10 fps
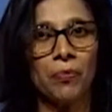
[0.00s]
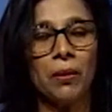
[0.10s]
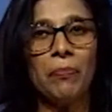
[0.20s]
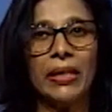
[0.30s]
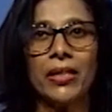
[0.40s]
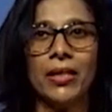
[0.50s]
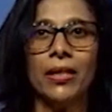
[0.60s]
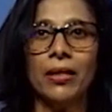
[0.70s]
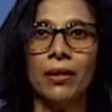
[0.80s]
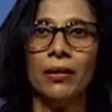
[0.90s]
Bitter,
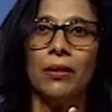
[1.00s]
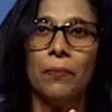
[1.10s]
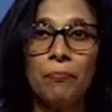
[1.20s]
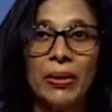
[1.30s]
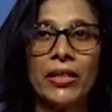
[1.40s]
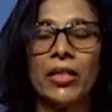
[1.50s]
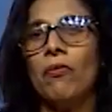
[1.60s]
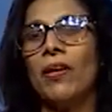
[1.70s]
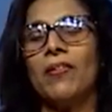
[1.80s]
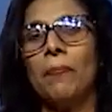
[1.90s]
bitter
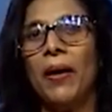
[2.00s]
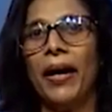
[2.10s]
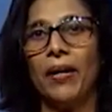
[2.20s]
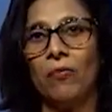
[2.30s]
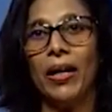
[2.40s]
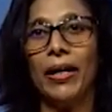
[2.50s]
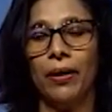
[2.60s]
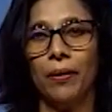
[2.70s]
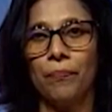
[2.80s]
was the pain. Why?